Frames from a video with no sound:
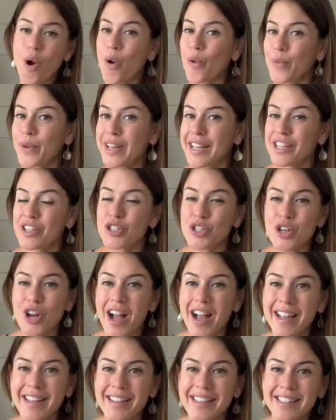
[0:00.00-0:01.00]
already
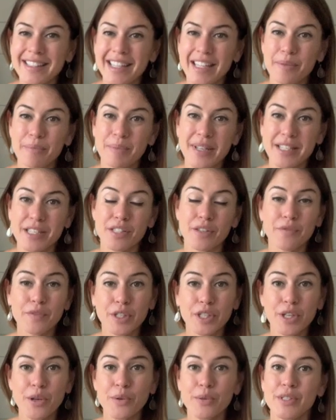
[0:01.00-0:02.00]
dry, clean pieces of
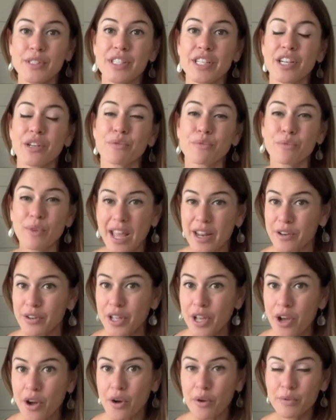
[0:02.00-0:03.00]
clothes. They are ready to
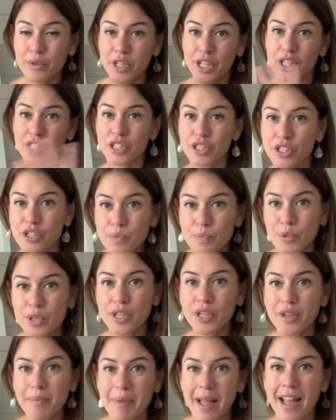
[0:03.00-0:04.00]
go. Just put
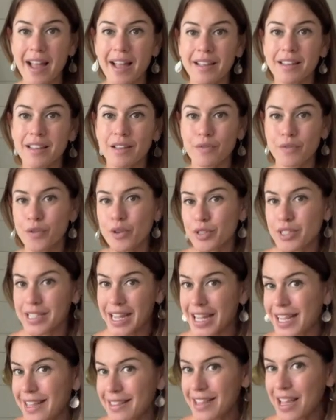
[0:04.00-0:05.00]
it in your bag if you're
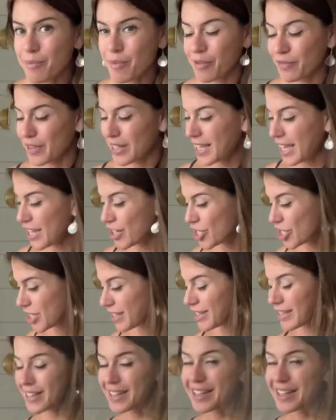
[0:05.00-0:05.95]
taking them on vacation.